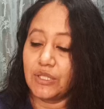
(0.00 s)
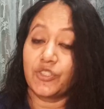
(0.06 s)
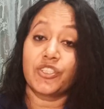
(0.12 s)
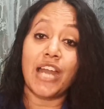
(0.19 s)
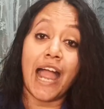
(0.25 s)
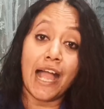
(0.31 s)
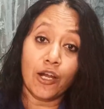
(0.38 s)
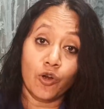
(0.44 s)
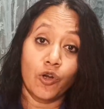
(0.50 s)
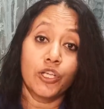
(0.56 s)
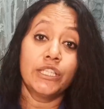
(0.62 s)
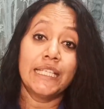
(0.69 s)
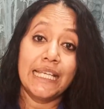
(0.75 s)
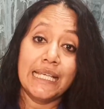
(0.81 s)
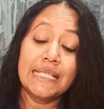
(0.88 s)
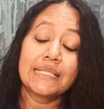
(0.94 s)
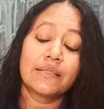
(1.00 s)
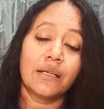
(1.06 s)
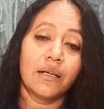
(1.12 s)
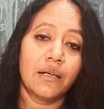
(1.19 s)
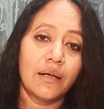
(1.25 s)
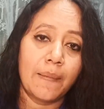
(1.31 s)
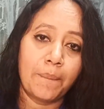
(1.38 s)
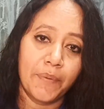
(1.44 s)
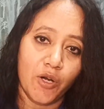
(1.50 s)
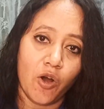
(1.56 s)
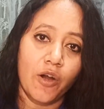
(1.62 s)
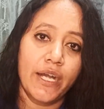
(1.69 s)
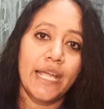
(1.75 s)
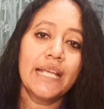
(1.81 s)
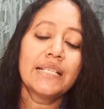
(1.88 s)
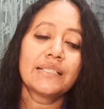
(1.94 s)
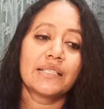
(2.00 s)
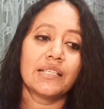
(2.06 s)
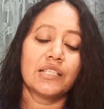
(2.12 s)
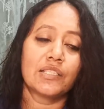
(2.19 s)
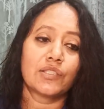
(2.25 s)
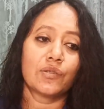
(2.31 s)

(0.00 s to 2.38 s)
track on these products.